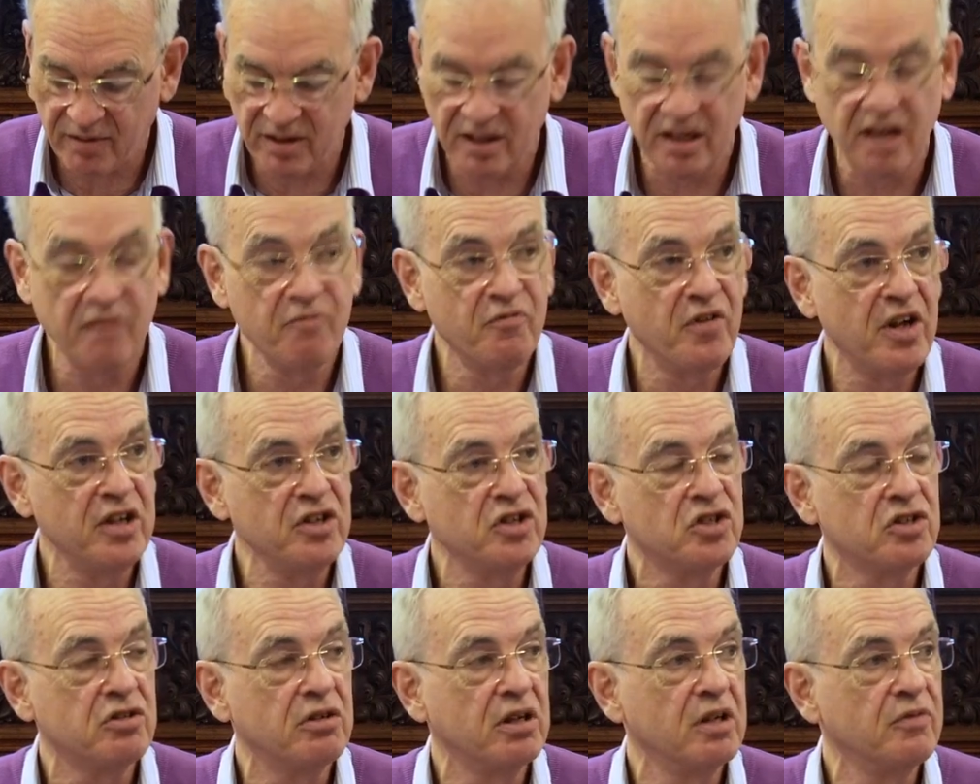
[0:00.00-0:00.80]
an
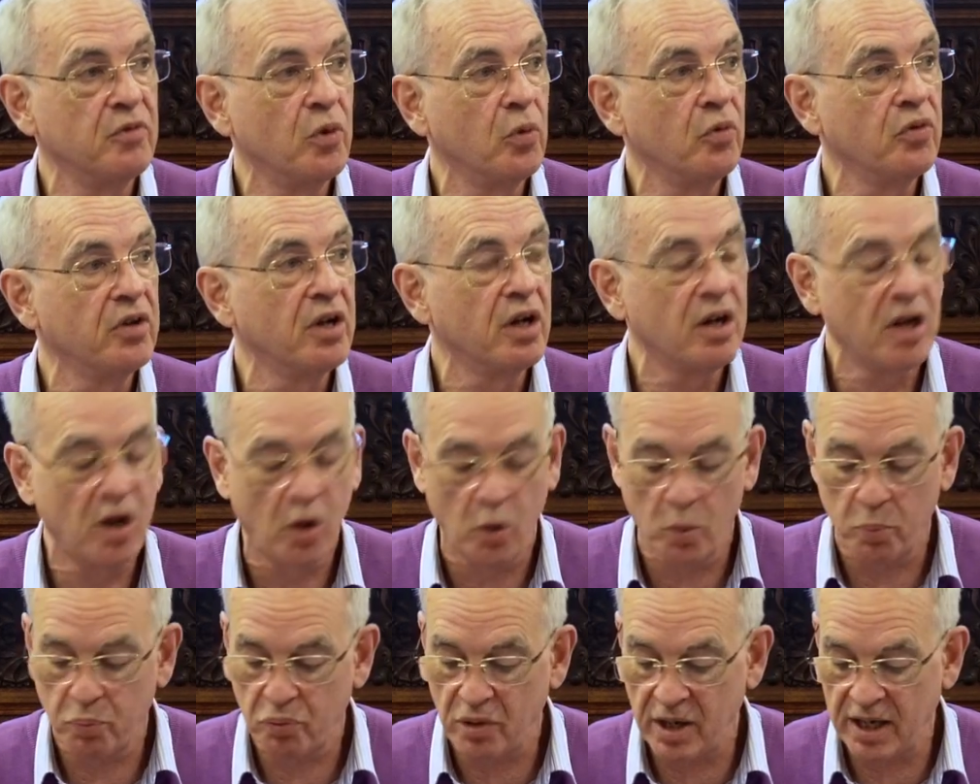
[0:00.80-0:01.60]
inventory of all the
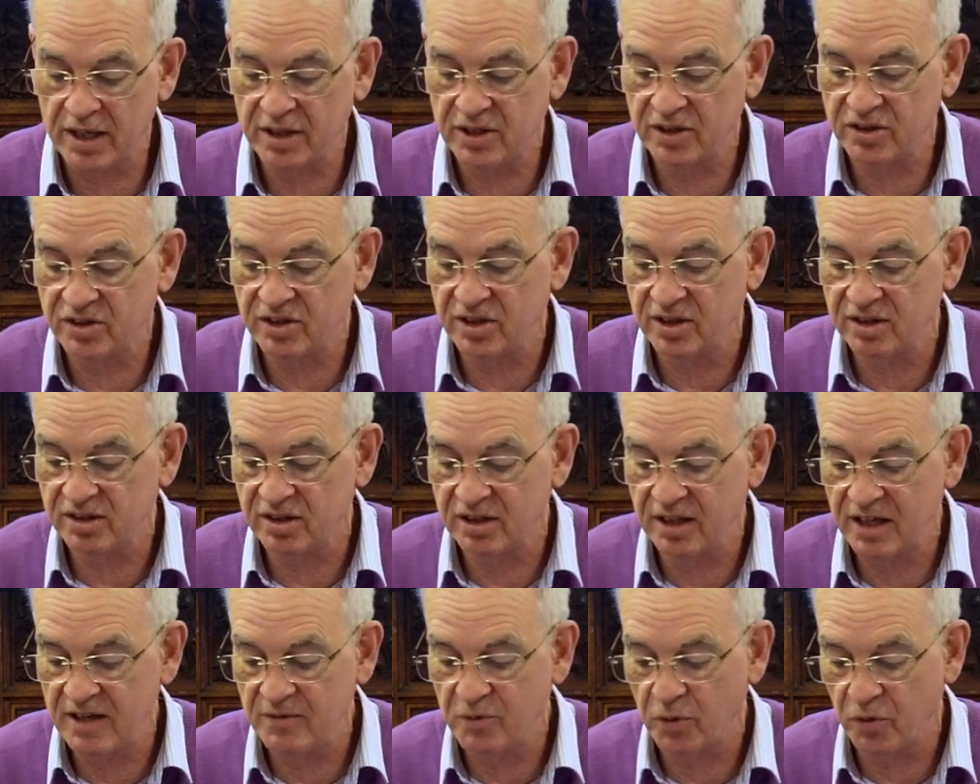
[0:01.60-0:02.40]
occult practices
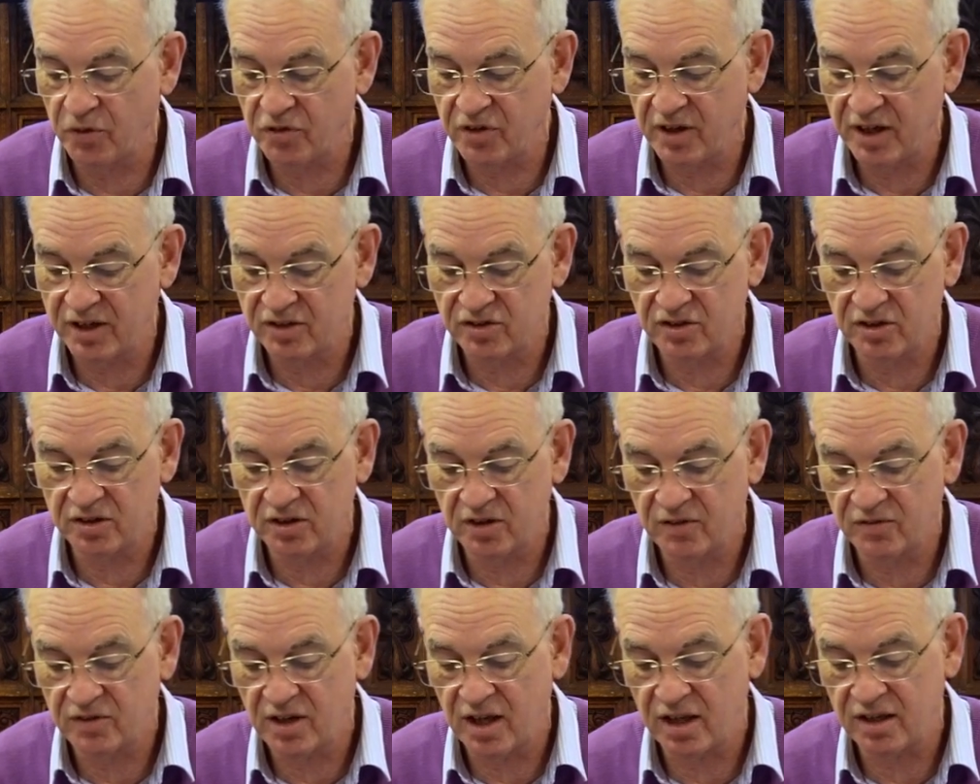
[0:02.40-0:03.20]
and evil things that
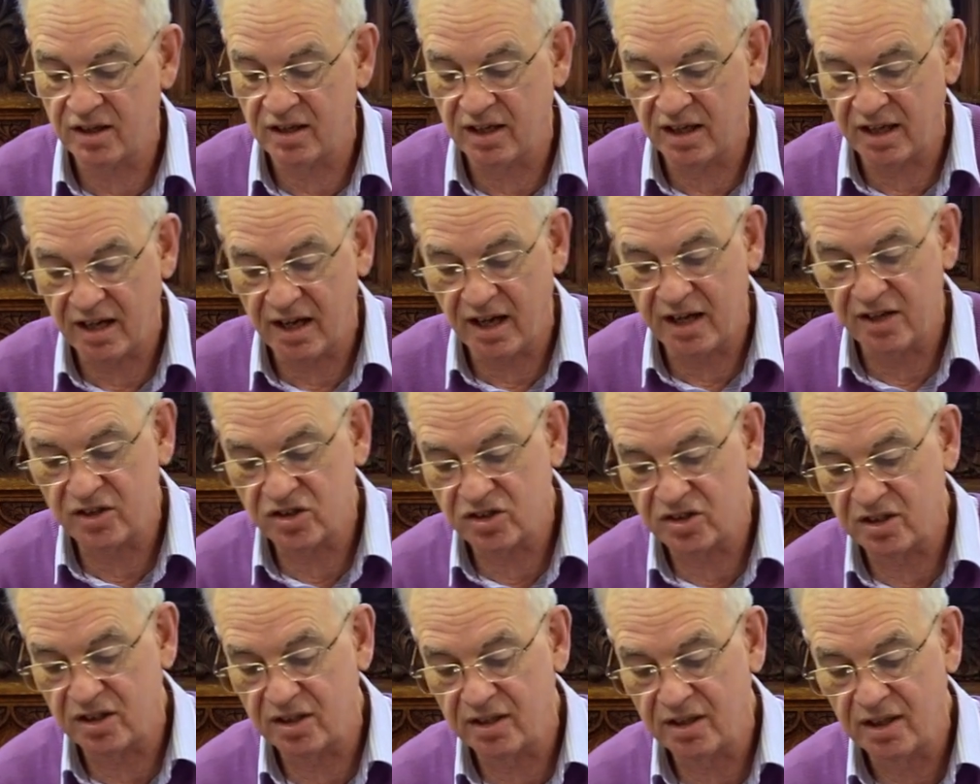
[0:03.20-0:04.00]
you've done and
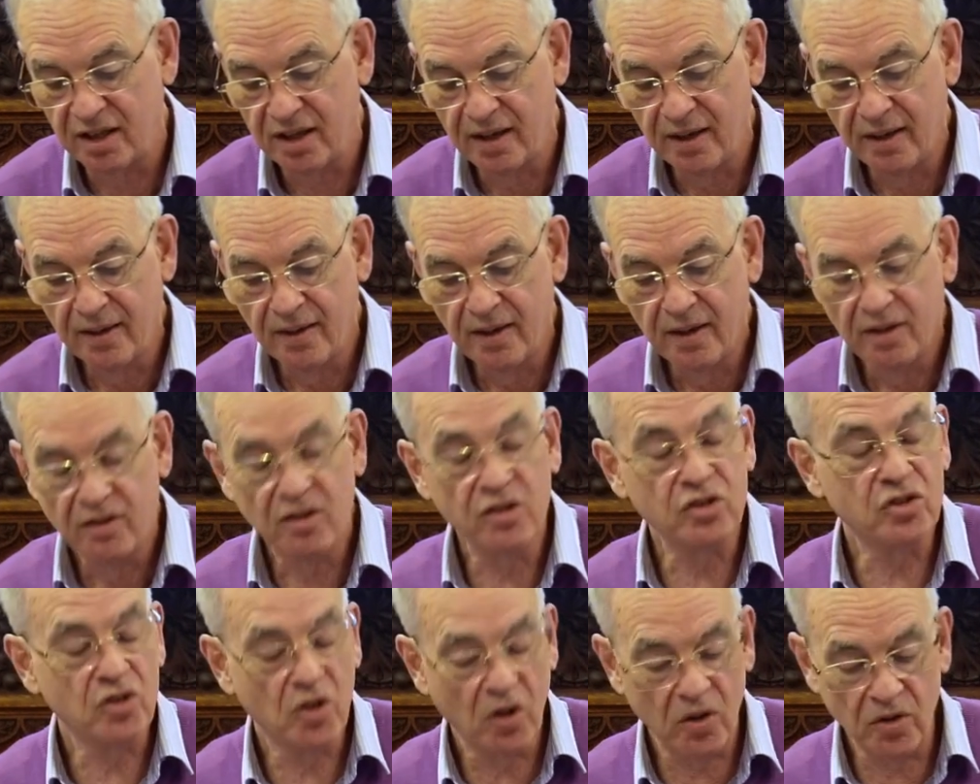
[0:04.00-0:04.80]
engaged in
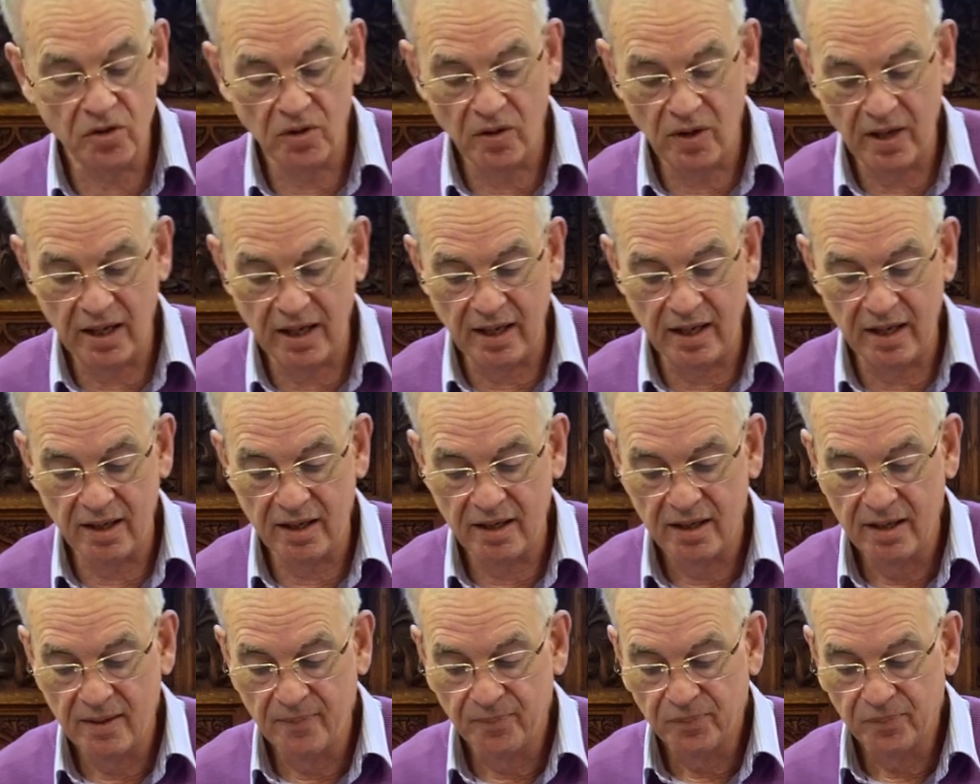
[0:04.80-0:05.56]
that's got you here.